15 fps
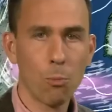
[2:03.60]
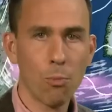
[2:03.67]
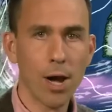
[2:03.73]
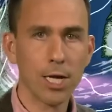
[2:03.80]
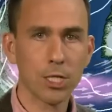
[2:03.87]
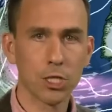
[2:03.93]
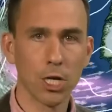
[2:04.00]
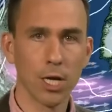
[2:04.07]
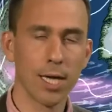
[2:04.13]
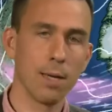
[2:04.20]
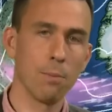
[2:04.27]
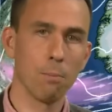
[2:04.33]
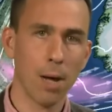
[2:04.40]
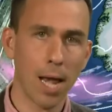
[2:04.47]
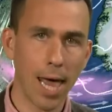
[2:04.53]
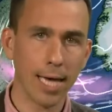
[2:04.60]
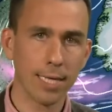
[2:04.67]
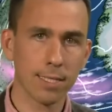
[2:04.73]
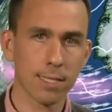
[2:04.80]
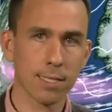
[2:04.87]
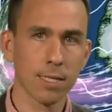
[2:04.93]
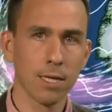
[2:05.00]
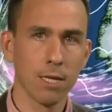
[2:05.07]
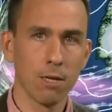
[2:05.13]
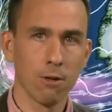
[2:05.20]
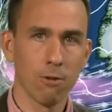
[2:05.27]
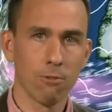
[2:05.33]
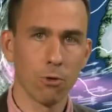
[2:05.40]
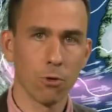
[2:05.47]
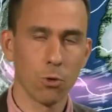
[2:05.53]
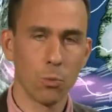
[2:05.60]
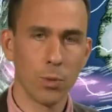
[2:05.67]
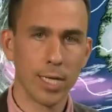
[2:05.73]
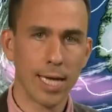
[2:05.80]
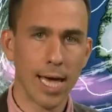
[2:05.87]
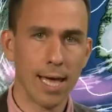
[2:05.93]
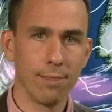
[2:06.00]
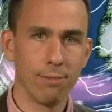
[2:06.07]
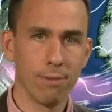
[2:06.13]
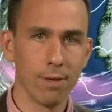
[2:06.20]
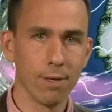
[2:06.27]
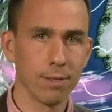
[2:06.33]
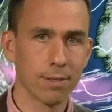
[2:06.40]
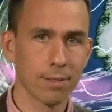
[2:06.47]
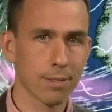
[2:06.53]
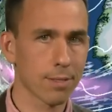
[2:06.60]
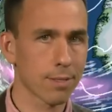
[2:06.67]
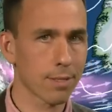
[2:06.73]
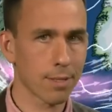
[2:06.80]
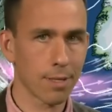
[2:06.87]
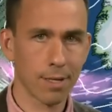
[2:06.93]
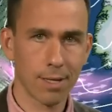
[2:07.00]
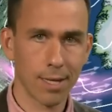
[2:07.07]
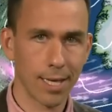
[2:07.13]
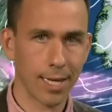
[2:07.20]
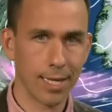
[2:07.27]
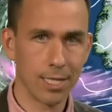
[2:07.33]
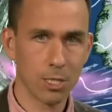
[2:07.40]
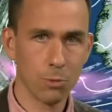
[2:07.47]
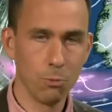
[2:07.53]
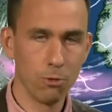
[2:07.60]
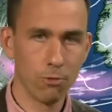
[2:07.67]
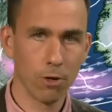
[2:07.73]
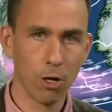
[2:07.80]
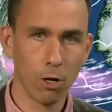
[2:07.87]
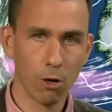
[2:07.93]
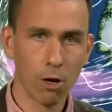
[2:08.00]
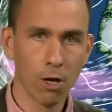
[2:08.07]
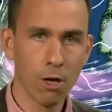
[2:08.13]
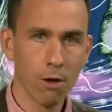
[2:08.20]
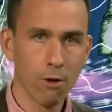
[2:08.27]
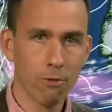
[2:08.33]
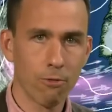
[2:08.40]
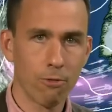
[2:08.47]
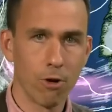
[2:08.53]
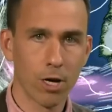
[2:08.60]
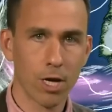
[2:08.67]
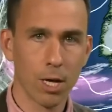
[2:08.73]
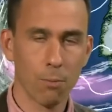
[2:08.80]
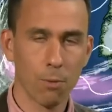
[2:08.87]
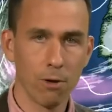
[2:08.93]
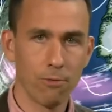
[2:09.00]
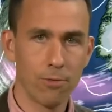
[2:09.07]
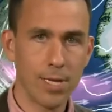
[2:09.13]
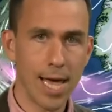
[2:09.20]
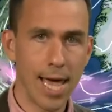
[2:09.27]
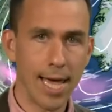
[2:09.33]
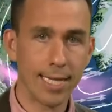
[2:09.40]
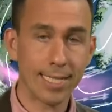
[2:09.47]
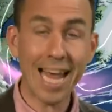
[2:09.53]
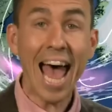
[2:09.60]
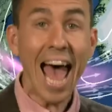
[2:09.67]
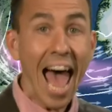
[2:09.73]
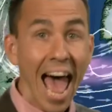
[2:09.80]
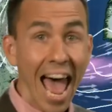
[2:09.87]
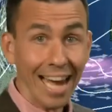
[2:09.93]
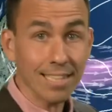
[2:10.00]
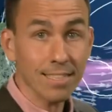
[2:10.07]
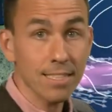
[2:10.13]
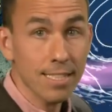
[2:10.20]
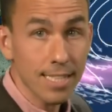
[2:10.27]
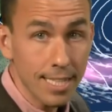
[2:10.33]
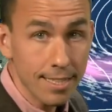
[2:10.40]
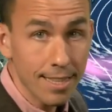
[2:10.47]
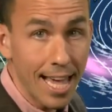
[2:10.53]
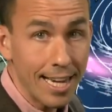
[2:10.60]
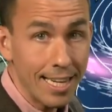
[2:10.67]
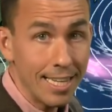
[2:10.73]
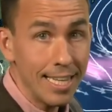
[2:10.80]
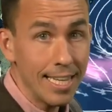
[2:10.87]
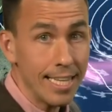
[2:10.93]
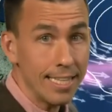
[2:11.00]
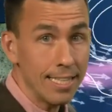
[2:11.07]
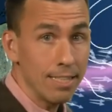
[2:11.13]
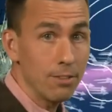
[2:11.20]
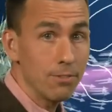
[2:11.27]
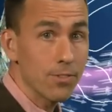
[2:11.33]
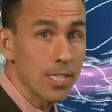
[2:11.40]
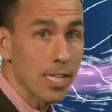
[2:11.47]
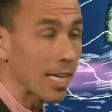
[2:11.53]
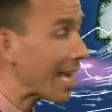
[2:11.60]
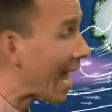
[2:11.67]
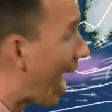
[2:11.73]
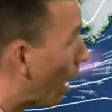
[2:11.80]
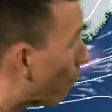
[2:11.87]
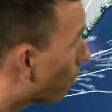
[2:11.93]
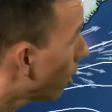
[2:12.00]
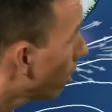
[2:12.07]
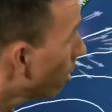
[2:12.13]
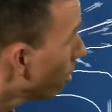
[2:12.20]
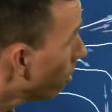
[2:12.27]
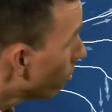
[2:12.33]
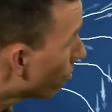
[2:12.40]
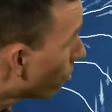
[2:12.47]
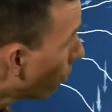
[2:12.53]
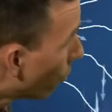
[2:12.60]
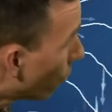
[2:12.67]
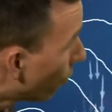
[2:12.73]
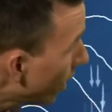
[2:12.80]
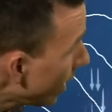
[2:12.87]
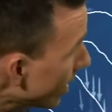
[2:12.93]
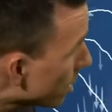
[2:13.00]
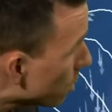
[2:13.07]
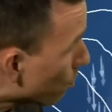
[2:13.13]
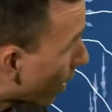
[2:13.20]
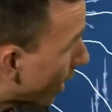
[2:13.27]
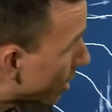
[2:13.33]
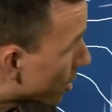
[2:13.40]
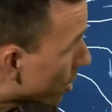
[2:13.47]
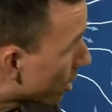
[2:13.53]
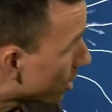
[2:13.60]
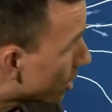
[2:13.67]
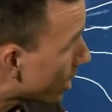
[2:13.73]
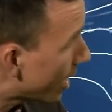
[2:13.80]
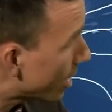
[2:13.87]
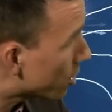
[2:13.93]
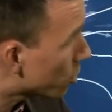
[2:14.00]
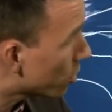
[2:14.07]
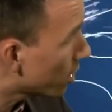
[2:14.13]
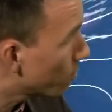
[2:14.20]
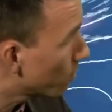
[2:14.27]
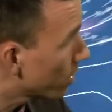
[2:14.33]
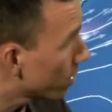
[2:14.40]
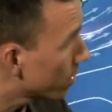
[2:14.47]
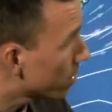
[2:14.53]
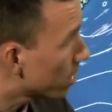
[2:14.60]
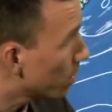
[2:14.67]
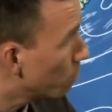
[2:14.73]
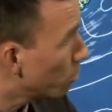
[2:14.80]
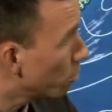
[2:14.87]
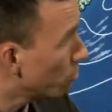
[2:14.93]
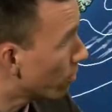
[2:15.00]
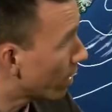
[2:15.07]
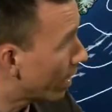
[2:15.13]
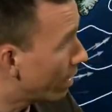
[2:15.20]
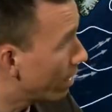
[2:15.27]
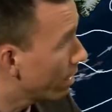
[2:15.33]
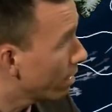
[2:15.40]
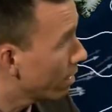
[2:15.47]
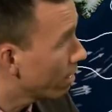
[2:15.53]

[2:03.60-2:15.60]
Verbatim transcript: pressure in place for the weekend that's unlikely to move along for a couple of days. And it then leaves a gap for this branch of the jet stream to move in